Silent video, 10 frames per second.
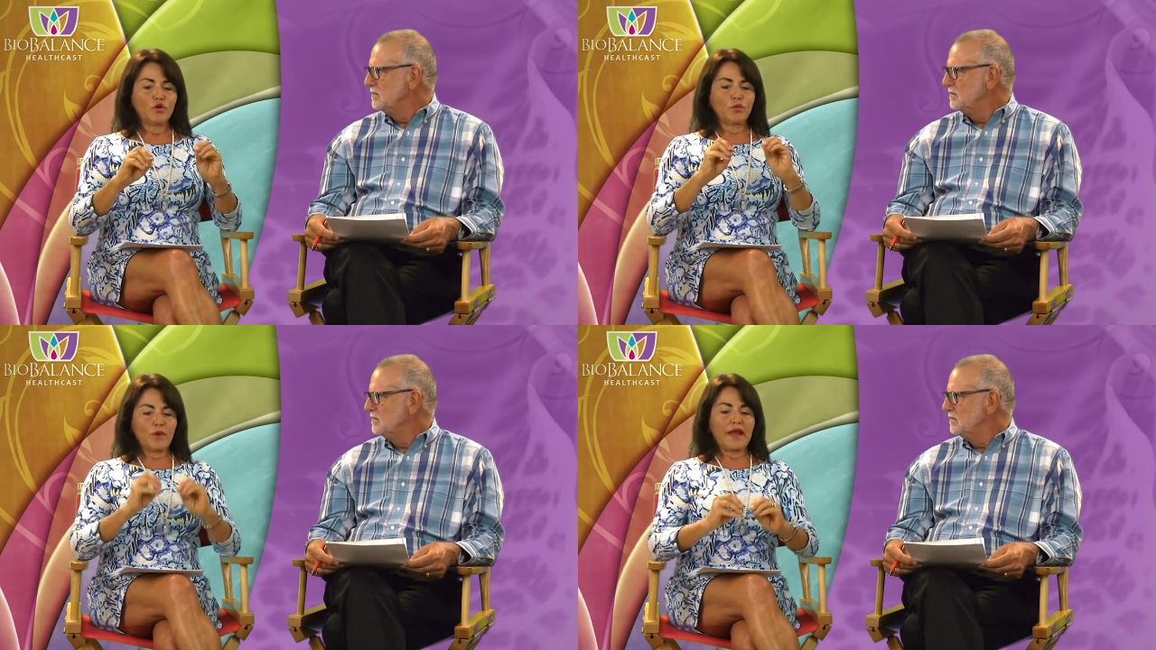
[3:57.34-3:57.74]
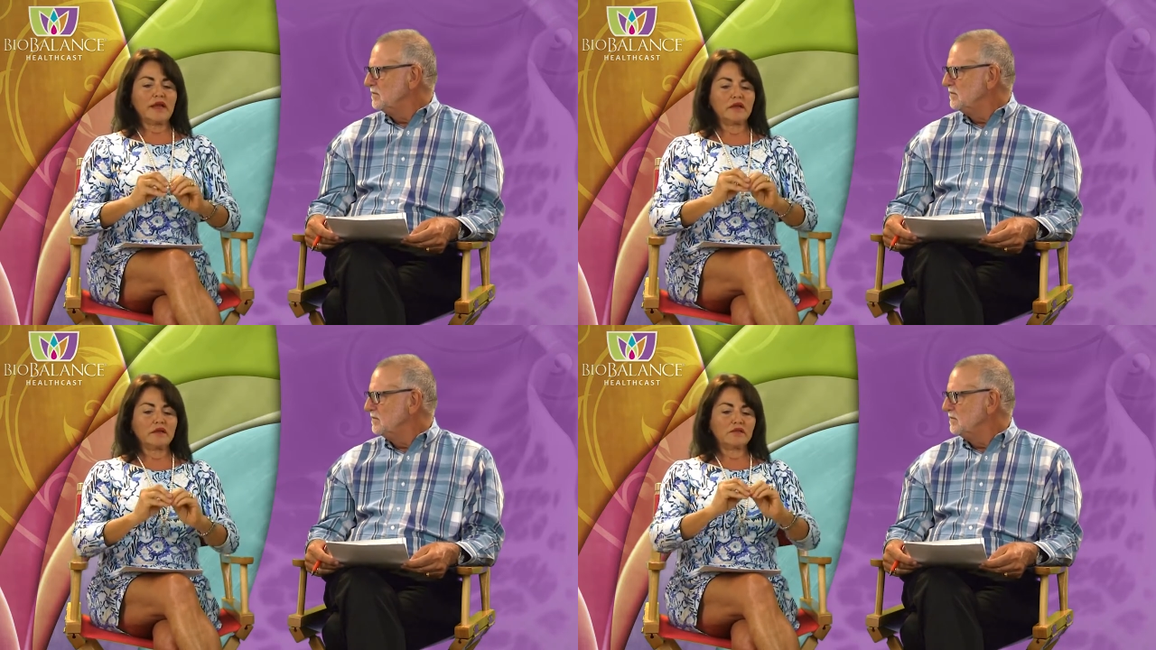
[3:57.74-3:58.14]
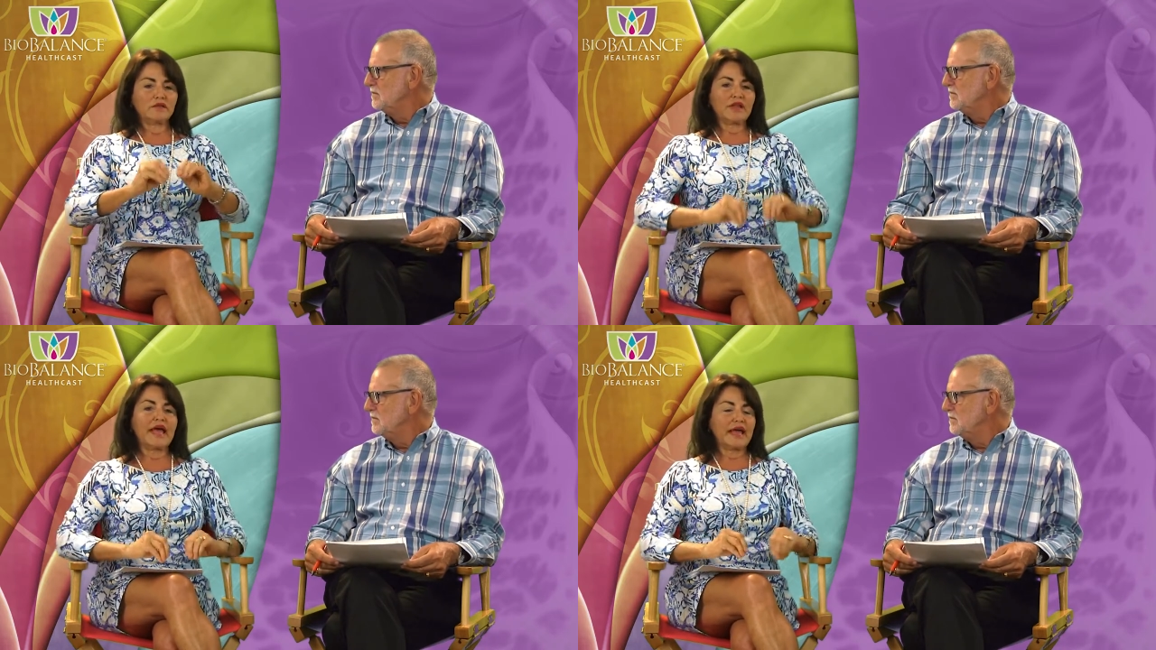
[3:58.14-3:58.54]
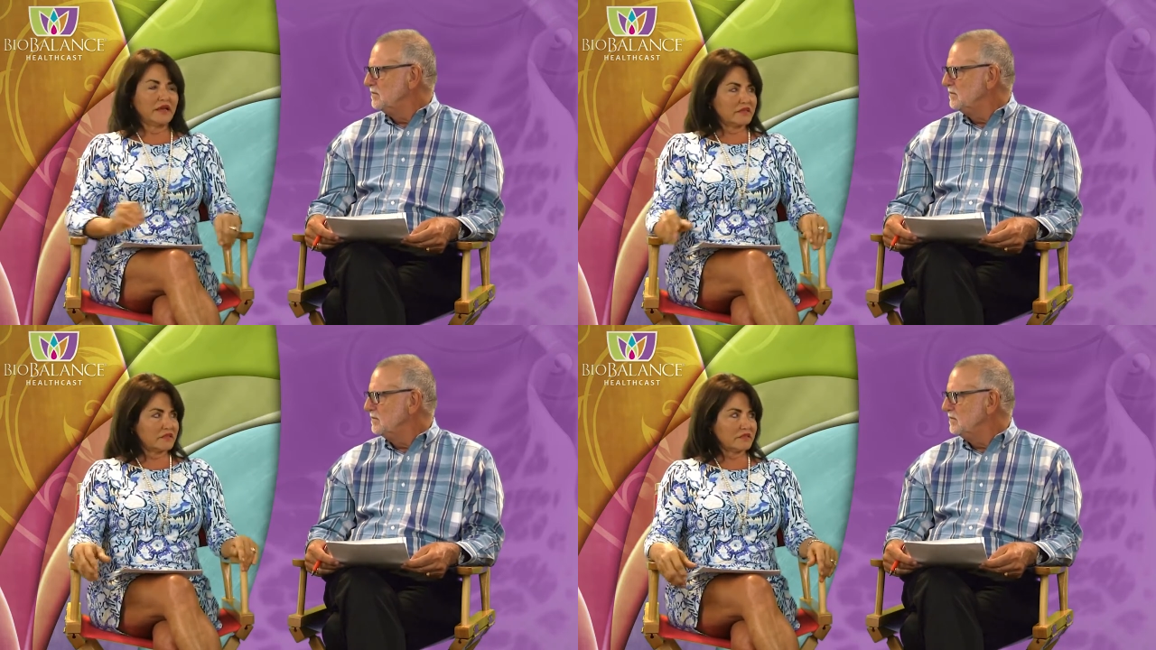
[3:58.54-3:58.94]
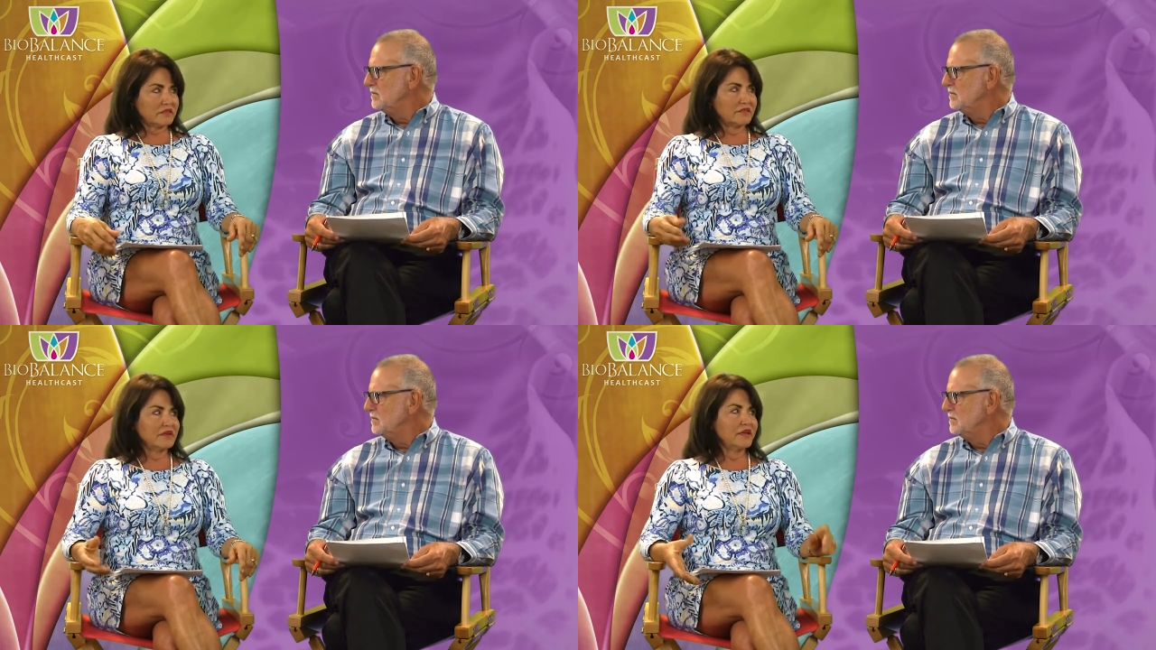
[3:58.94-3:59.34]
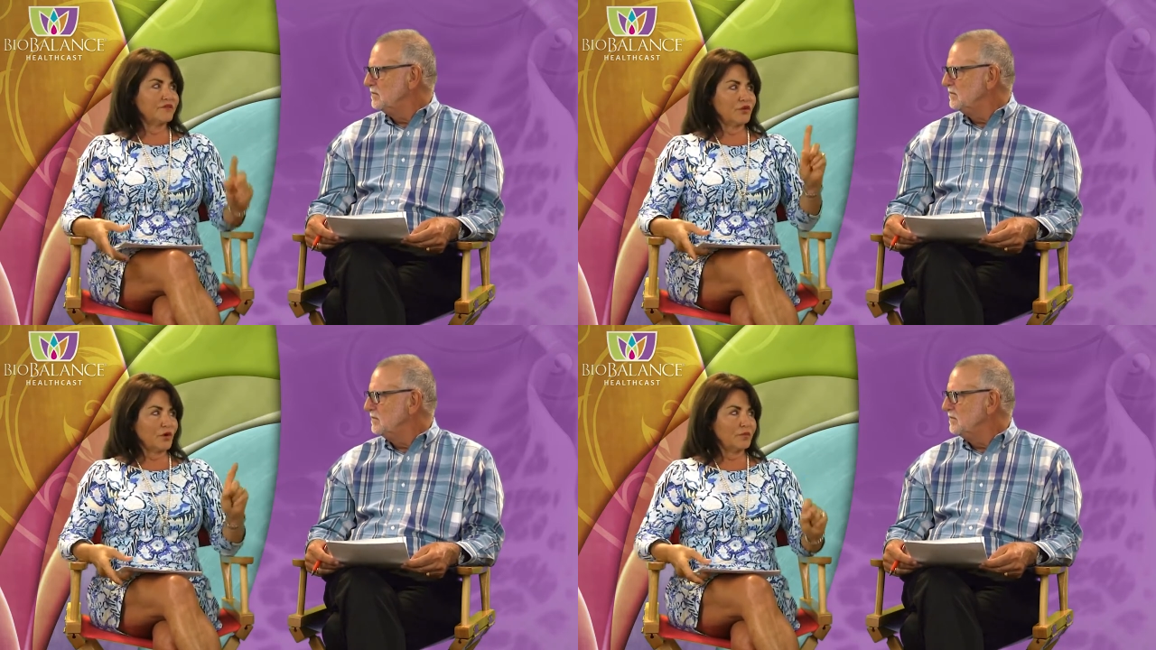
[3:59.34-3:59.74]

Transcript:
Speaker 1: great legs if they're